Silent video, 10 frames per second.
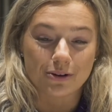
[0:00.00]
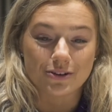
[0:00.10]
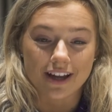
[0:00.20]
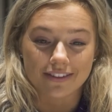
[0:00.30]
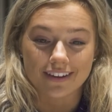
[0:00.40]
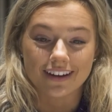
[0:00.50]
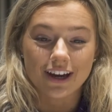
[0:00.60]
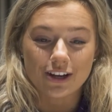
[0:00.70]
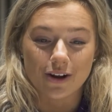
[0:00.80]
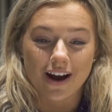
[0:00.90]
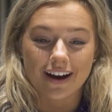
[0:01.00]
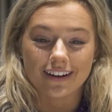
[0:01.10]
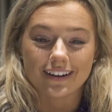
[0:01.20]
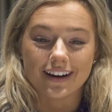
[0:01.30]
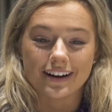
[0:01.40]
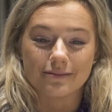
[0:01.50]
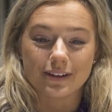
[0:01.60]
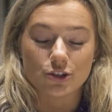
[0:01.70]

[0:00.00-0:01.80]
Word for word: you just have to know how to um,